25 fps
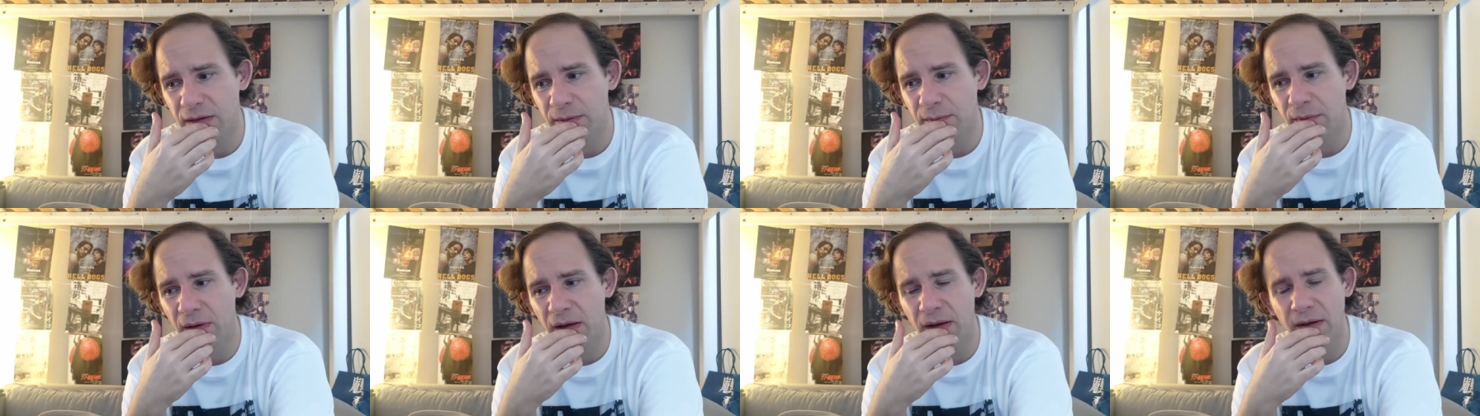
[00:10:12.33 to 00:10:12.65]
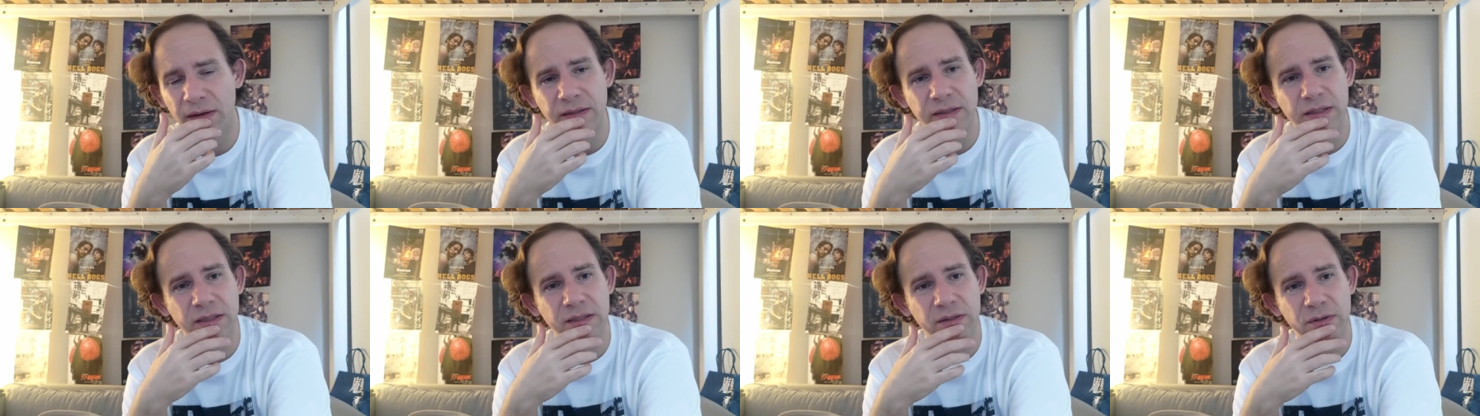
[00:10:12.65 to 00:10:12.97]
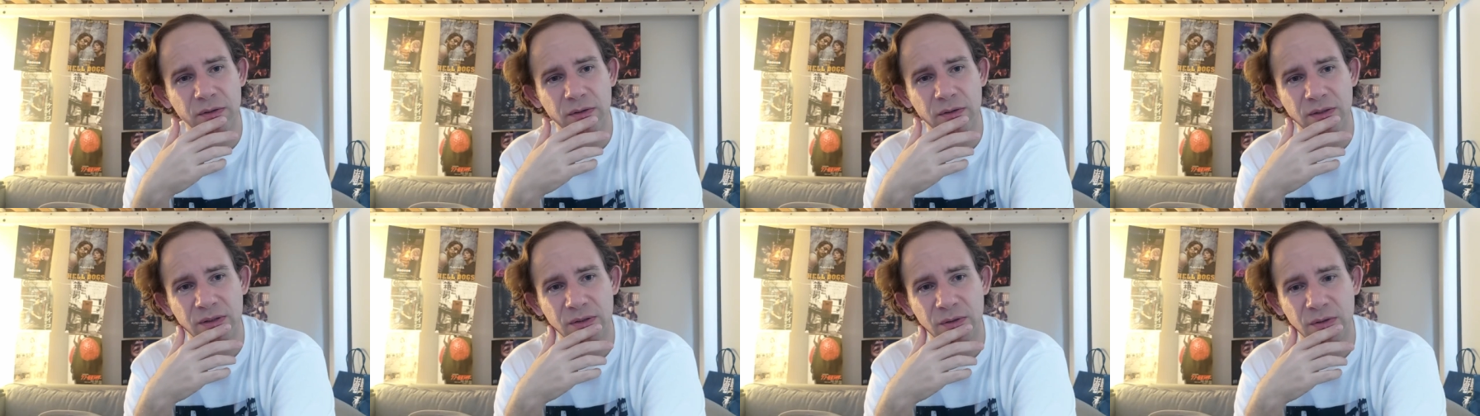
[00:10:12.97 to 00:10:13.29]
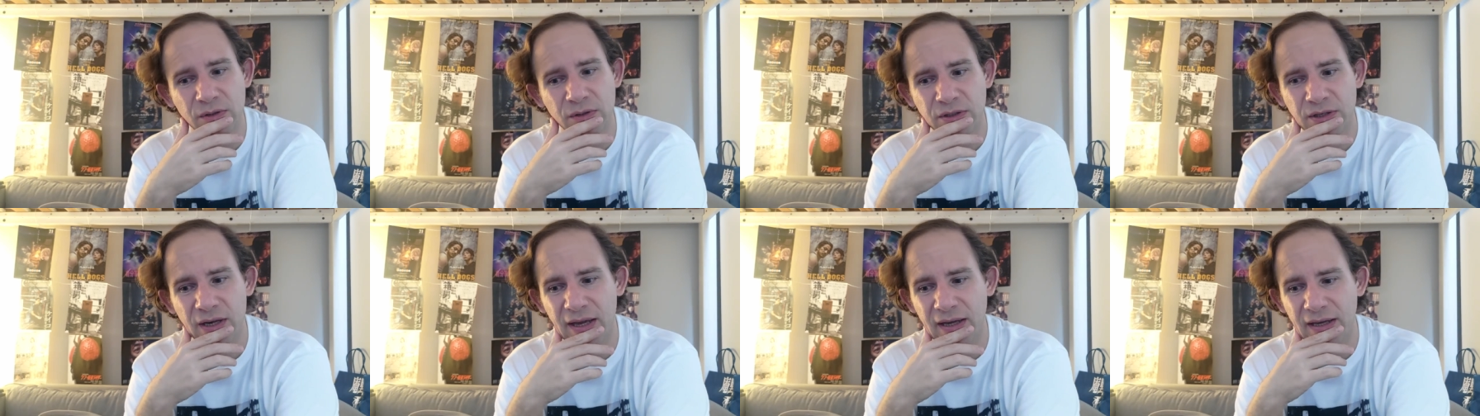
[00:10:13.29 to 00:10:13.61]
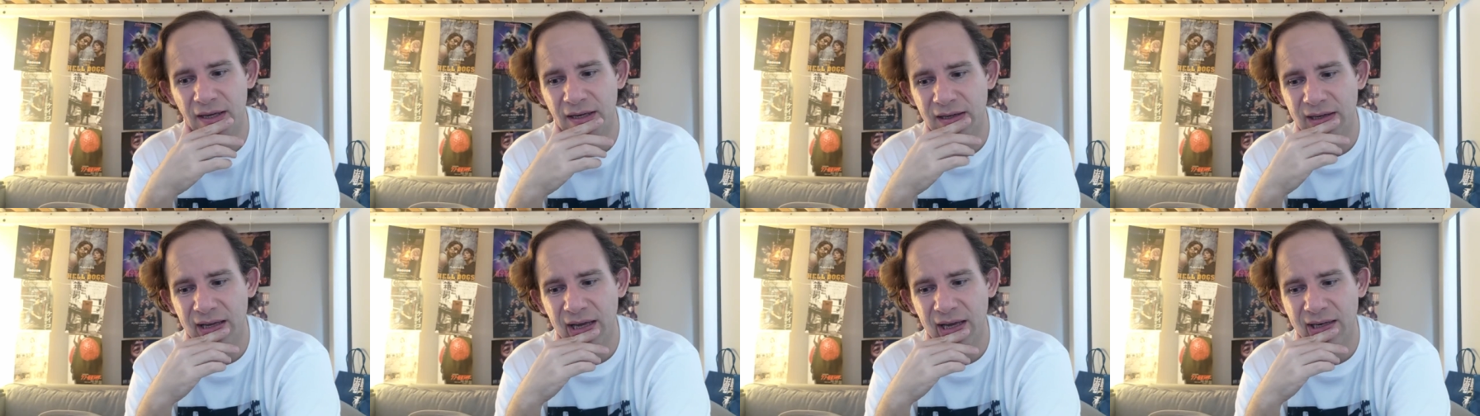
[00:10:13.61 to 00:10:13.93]
I, I need to to
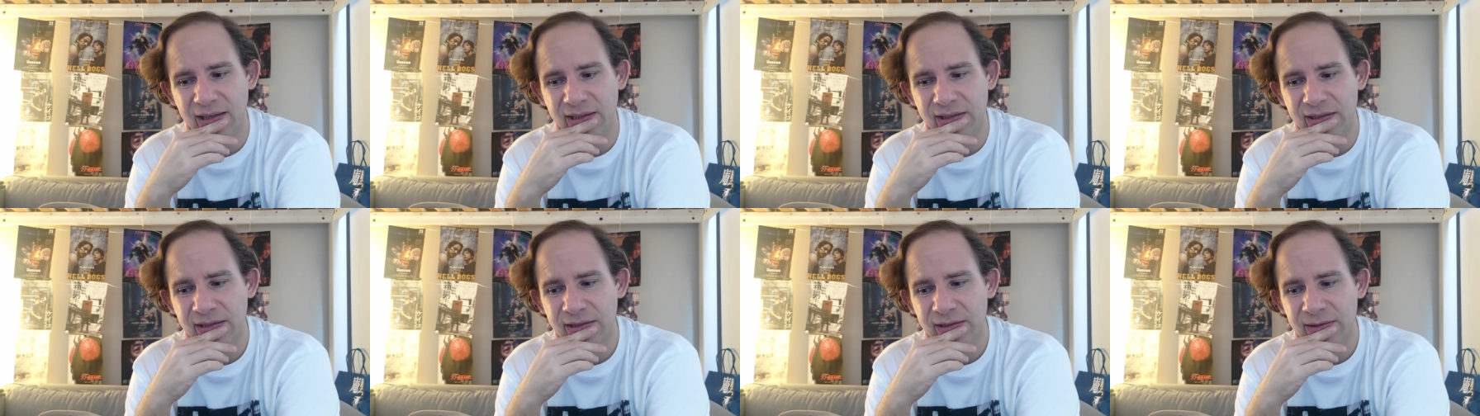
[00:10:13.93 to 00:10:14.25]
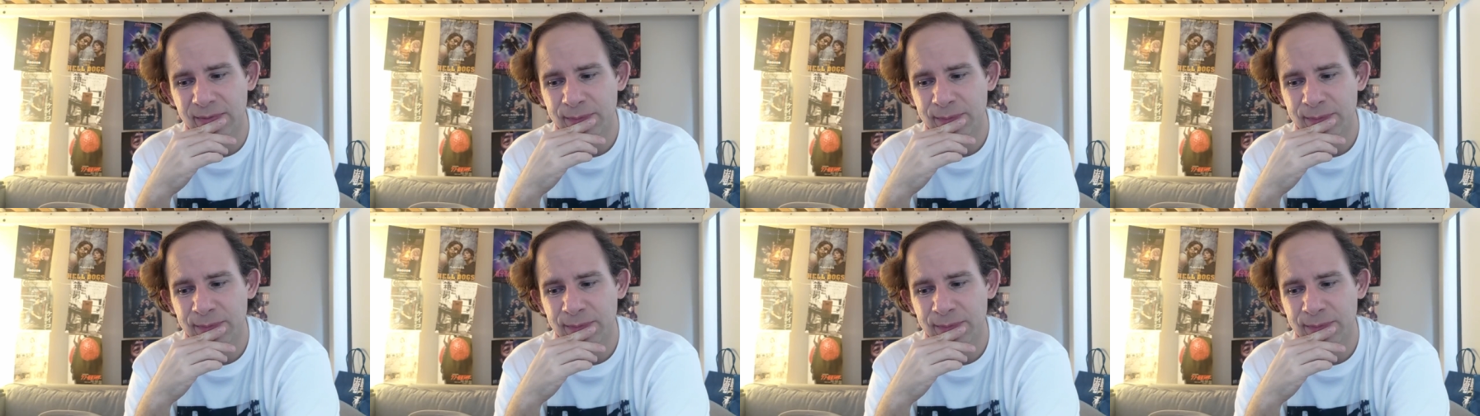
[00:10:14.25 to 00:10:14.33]
check again.